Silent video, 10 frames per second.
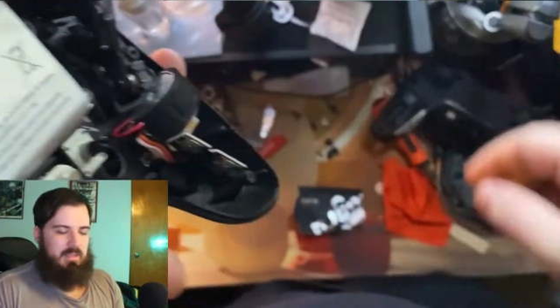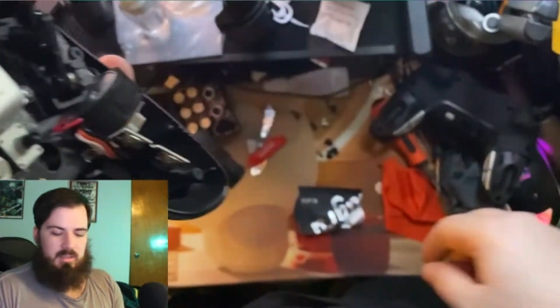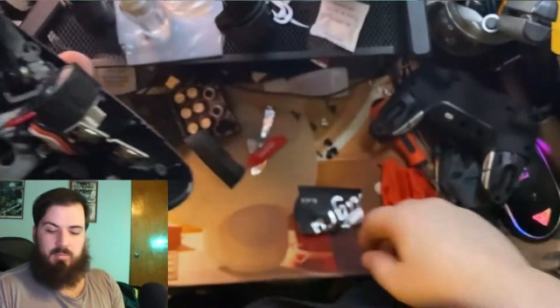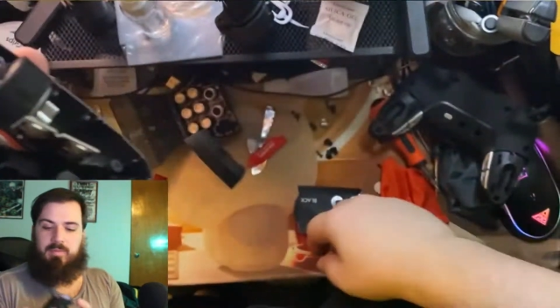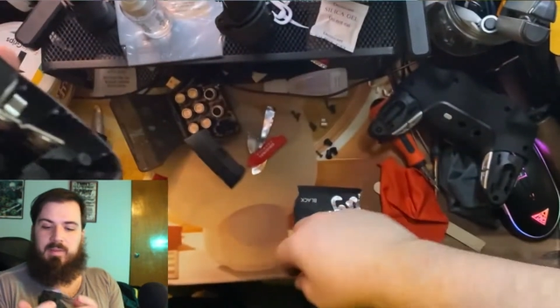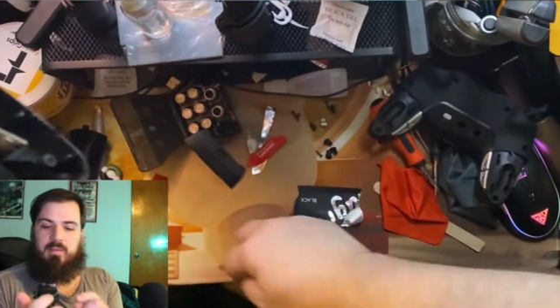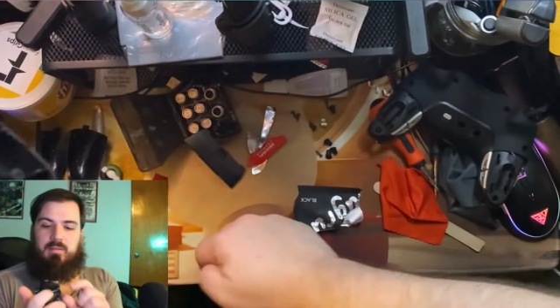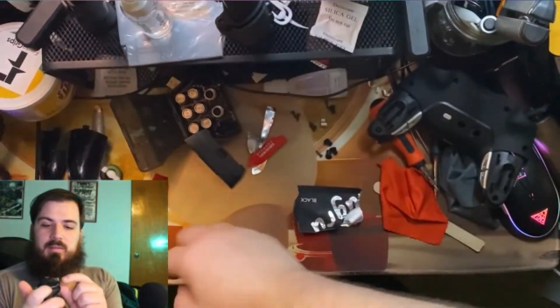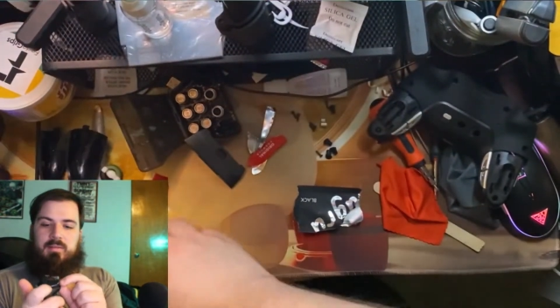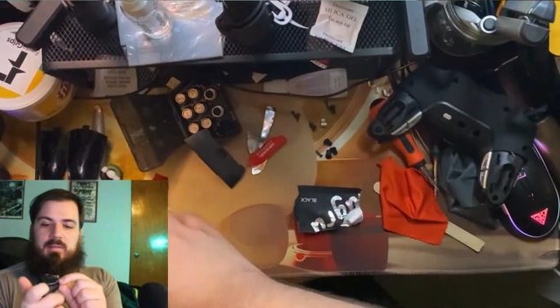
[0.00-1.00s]
and it's going to prevent
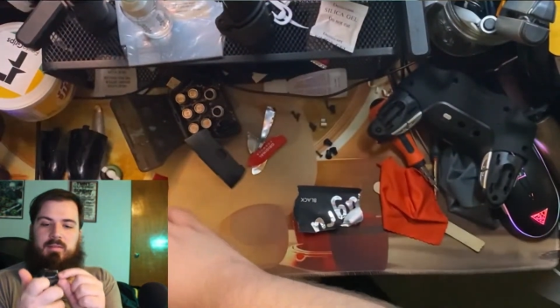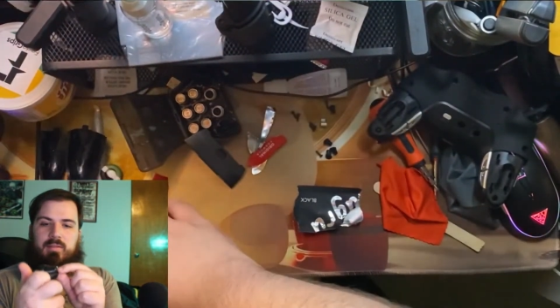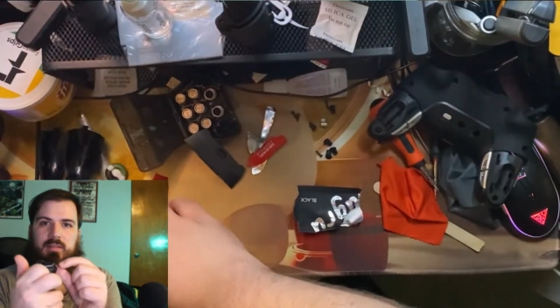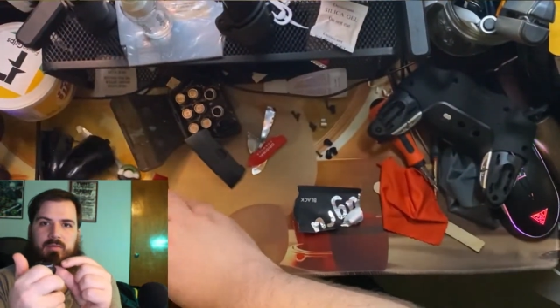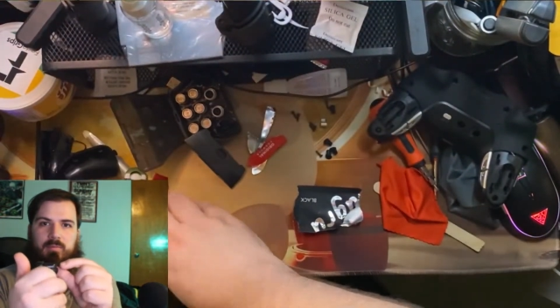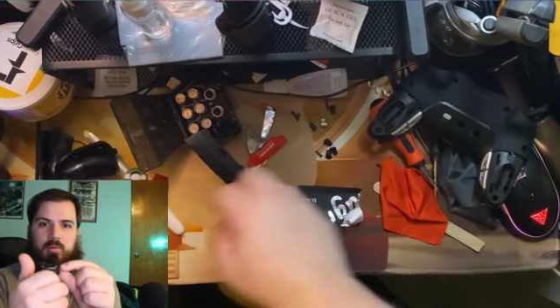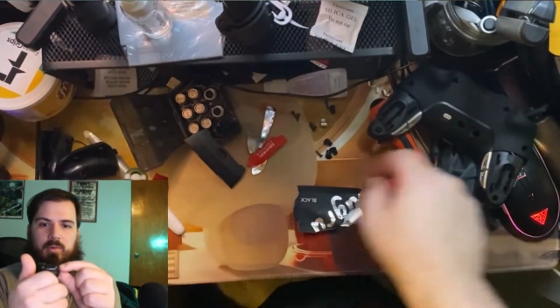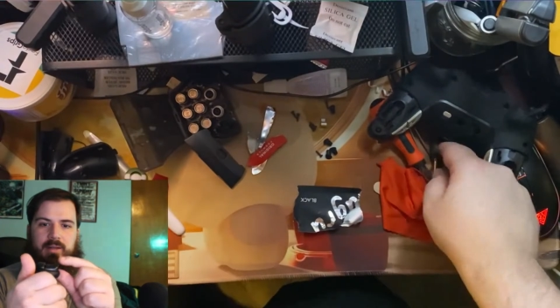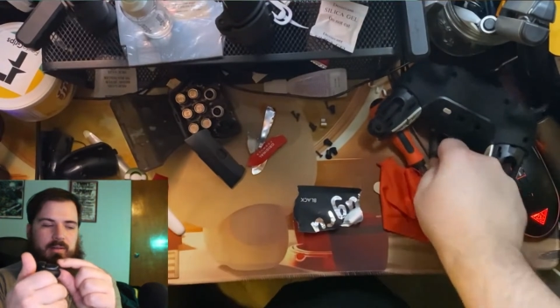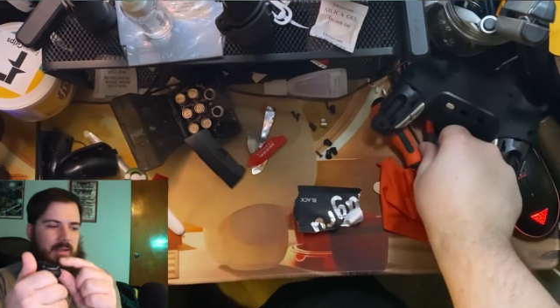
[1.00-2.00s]
this from
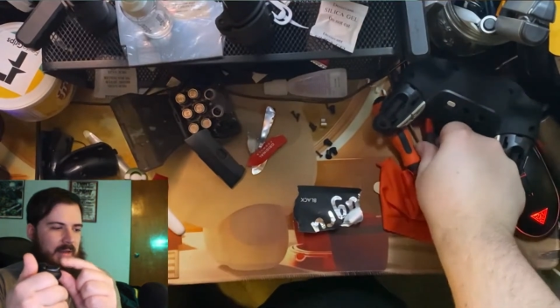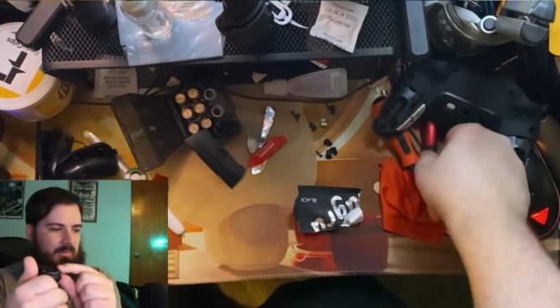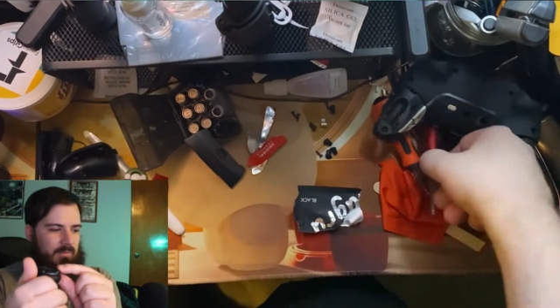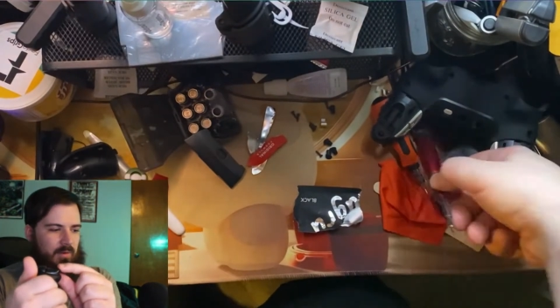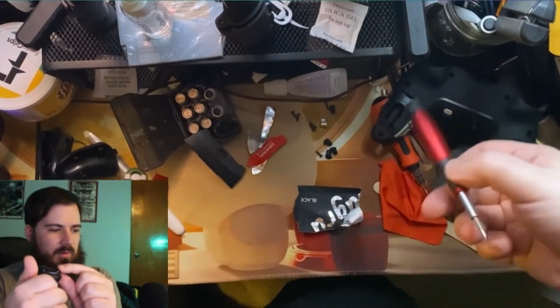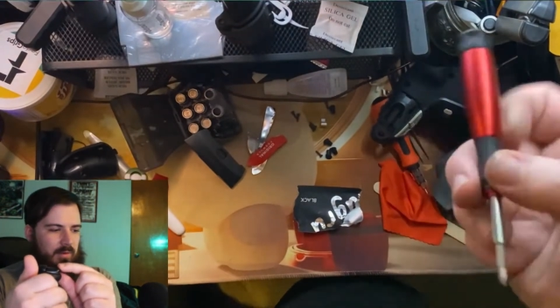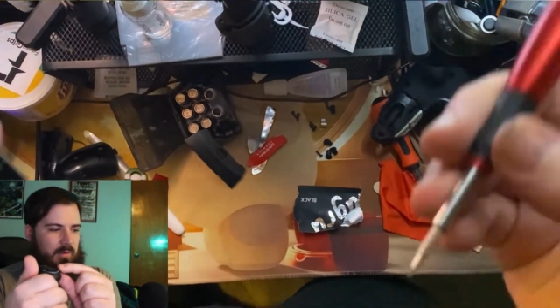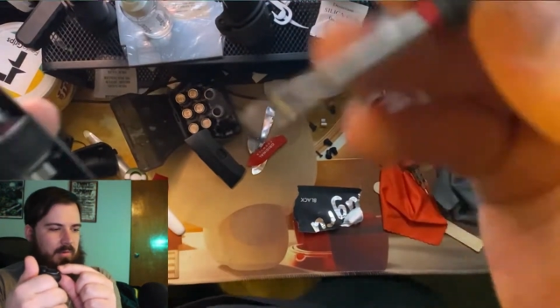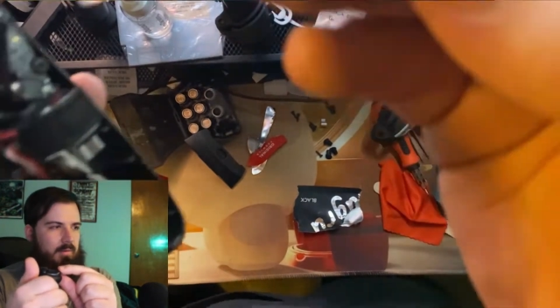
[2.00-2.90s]
going down any further.